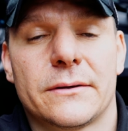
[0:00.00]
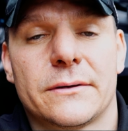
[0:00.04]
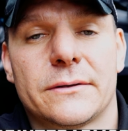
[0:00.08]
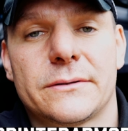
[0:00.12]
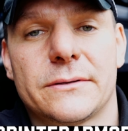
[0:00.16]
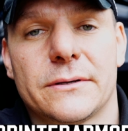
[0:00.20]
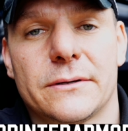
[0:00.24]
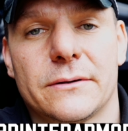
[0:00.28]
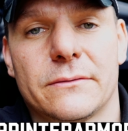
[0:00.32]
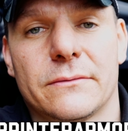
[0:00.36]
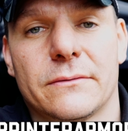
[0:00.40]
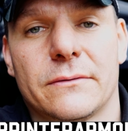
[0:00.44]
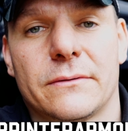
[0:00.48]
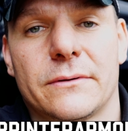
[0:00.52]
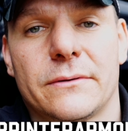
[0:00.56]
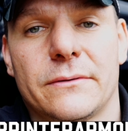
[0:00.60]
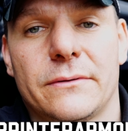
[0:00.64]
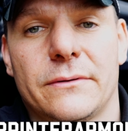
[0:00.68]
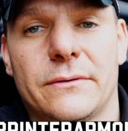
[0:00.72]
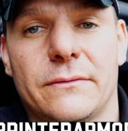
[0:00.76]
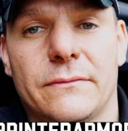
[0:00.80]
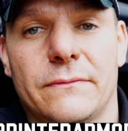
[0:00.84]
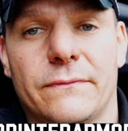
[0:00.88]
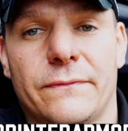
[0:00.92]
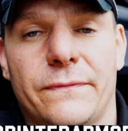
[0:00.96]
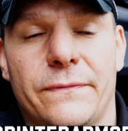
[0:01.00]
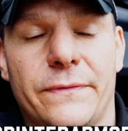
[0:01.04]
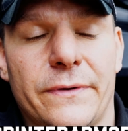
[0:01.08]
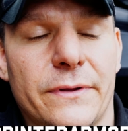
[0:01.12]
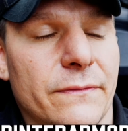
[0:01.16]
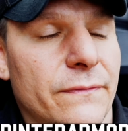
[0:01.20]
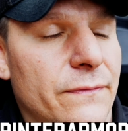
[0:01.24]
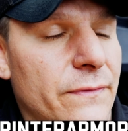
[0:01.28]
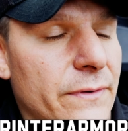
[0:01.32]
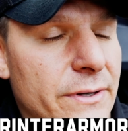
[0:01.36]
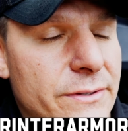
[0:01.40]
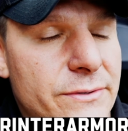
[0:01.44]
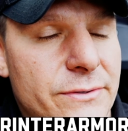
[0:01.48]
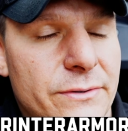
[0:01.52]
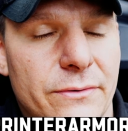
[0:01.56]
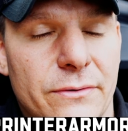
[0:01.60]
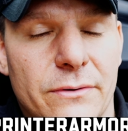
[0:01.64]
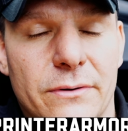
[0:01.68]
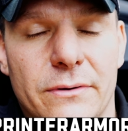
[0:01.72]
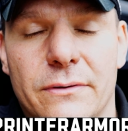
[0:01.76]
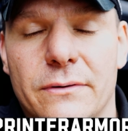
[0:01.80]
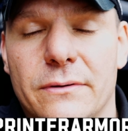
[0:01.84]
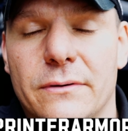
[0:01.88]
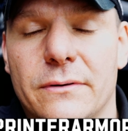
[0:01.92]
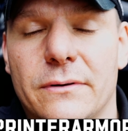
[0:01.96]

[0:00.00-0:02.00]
So feel free to